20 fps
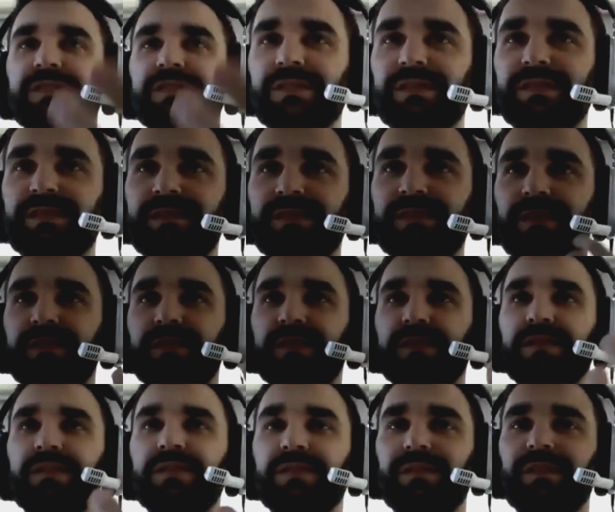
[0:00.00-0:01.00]
started
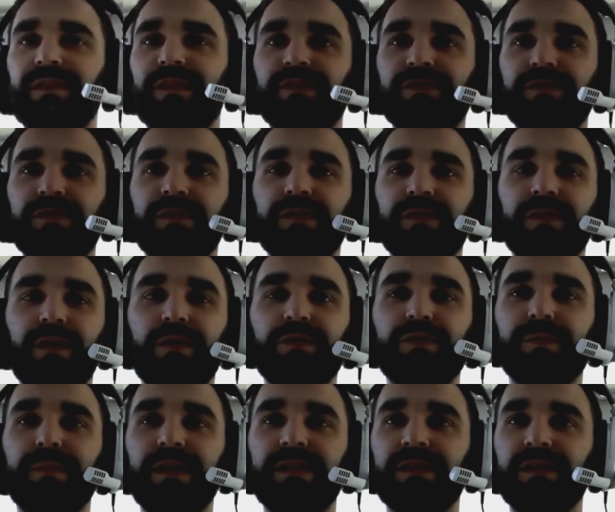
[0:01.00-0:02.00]

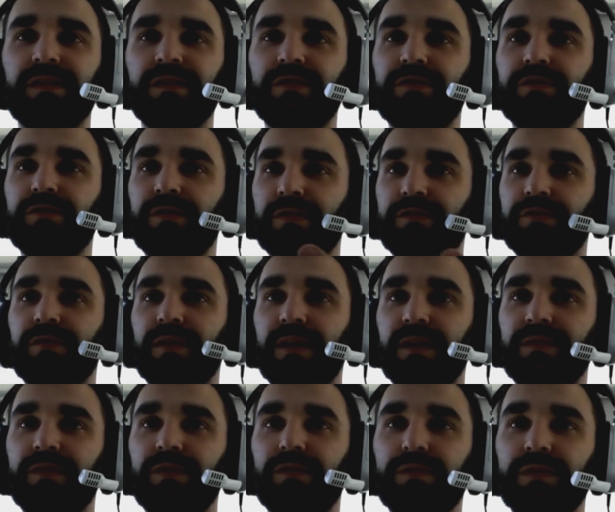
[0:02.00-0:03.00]
automatically, that you don't
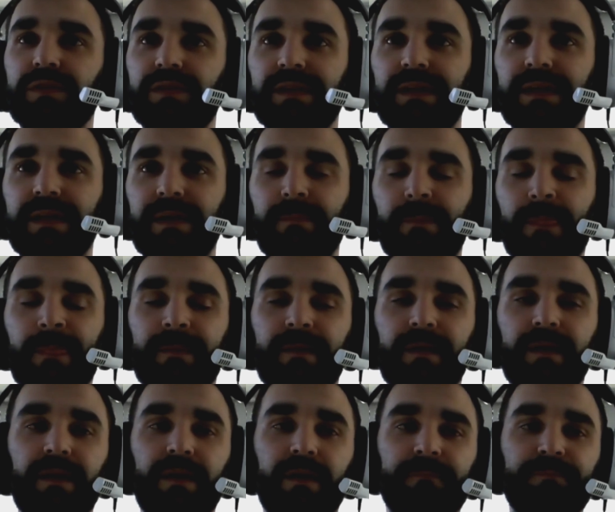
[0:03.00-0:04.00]
have to do it
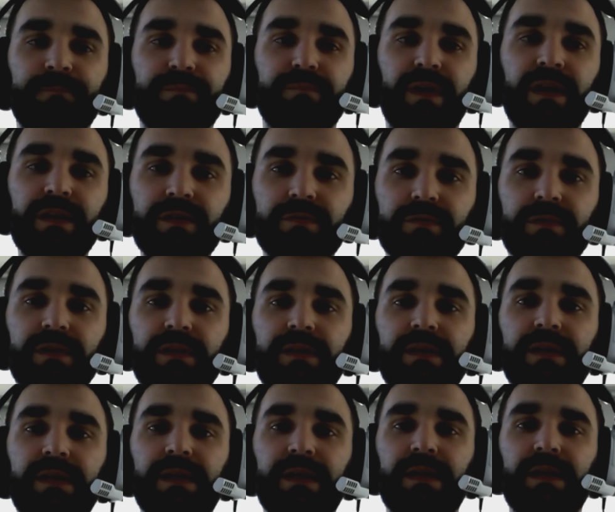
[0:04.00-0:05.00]
manually.
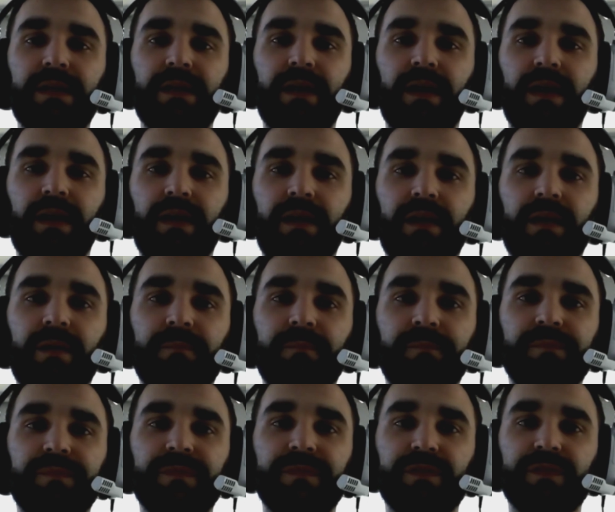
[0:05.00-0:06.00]

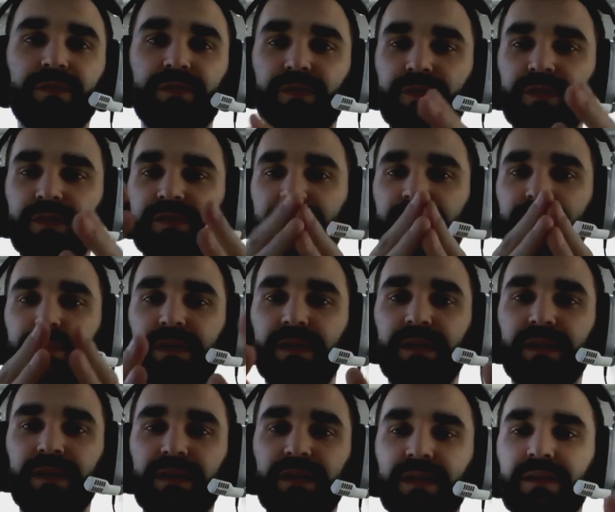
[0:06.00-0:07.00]
So this is the
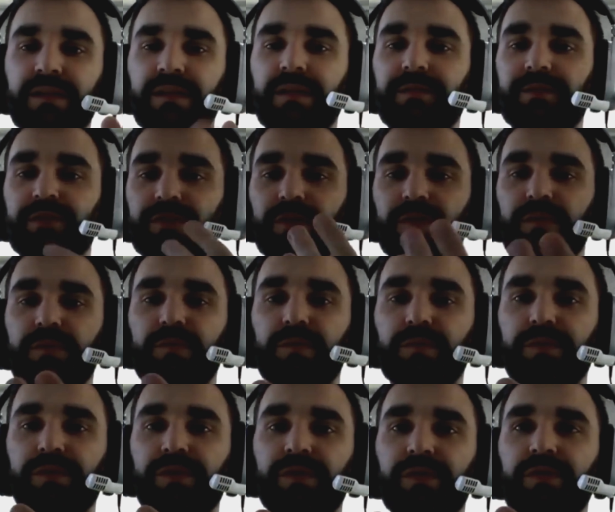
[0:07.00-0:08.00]
beginning, and then I'm sure
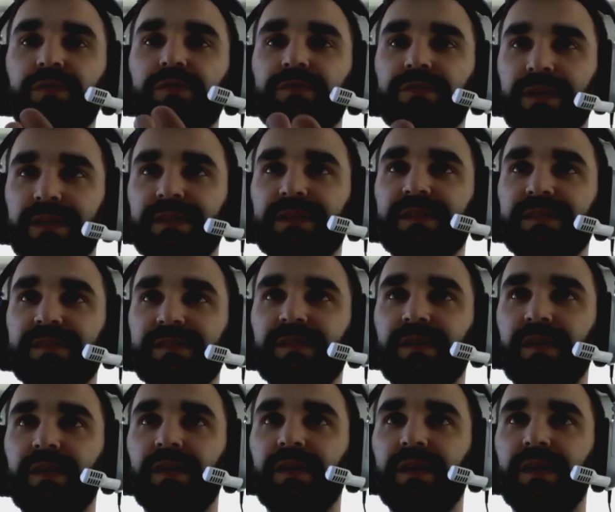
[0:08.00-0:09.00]
what contract tests
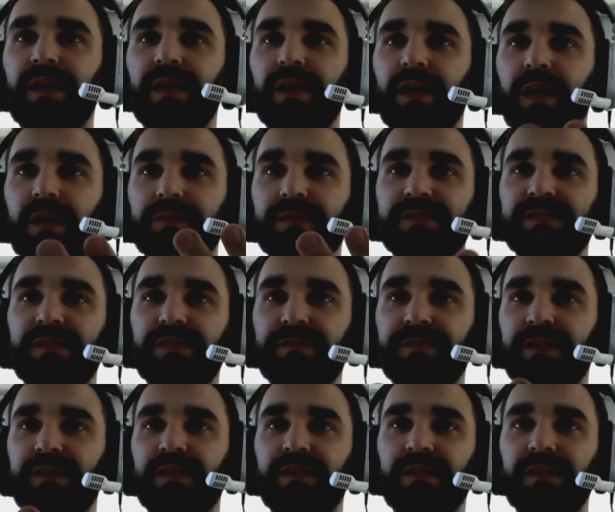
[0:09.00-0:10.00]
are. How does it
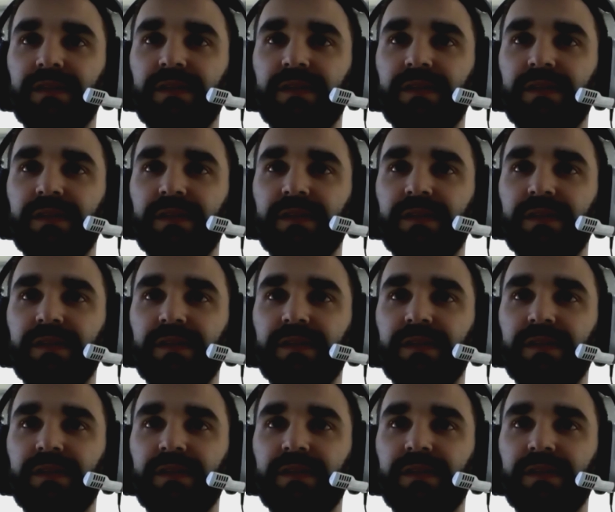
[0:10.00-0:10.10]
fit in?